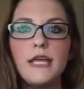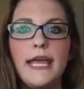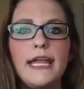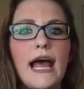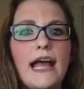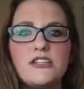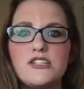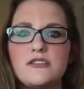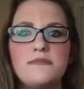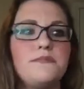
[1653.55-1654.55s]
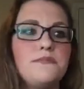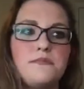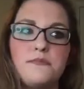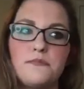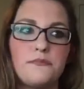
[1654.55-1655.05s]
And I just
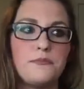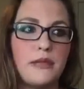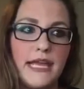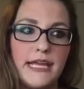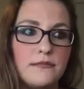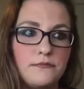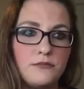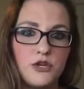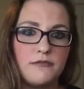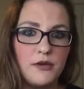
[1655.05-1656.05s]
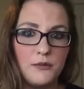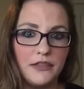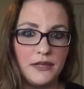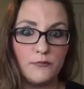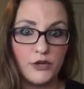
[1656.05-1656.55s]
played trivia with
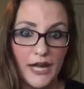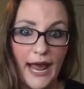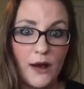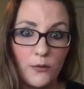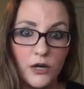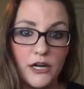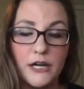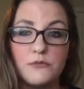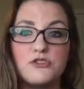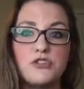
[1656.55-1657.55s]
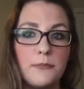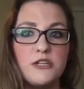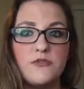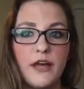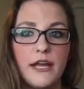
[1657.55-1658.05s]
them for an hour, and it was so
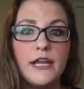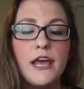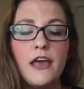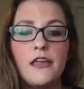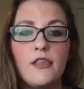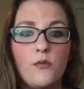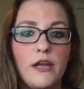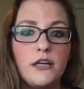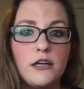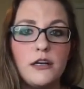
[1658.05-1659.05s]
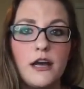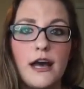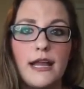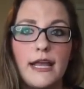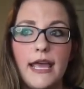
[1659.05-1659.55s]
much fun. The winner
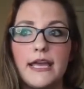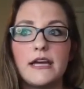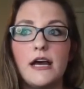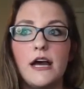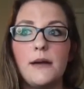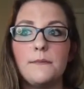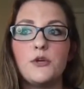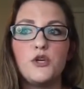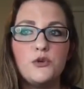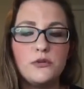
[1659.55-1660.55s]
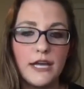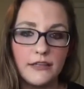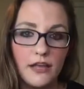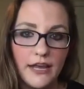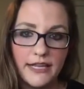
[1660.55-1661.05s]
got a Hoot
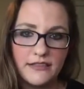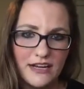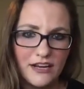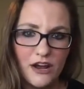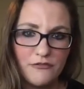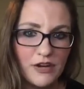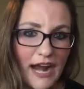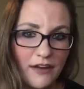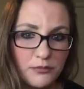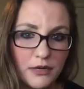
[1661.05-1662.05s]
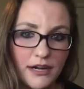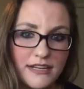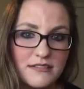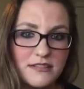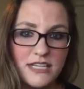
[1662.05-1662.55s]
nightlight that I got for half
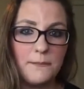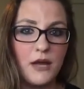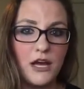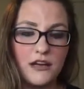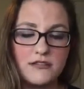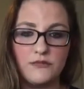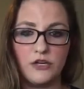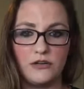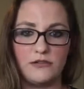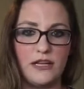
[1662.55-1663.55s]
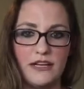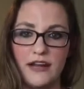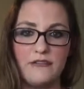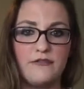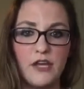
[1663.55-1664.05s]
price, $10 for a
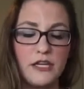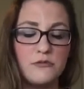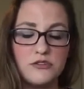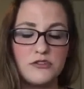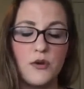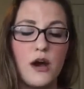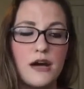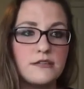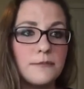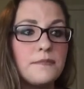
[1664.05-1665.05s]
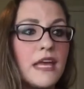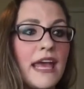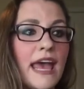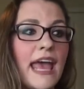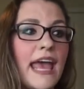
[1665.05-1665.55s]
night of fun. It was so awesome.
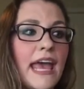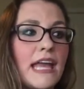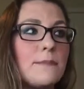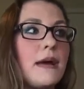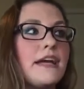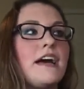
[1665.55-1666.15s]
And my